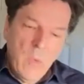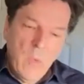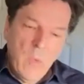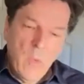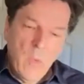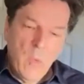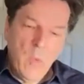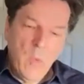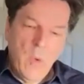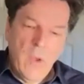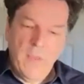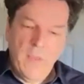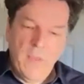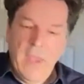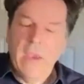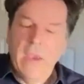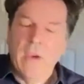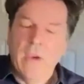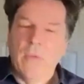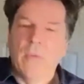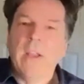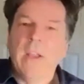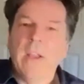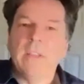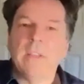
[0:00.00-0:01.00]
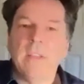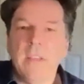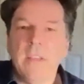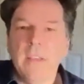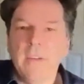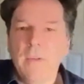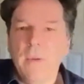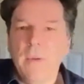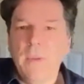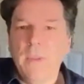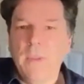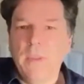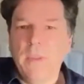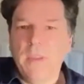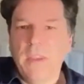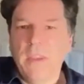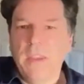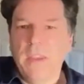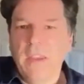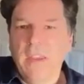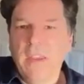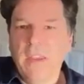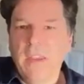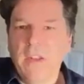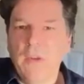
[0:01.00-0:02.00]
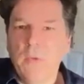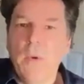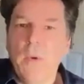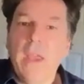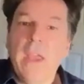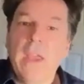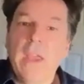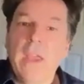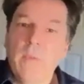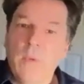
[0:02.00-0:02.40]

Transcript: what they are wrestling with, in a way,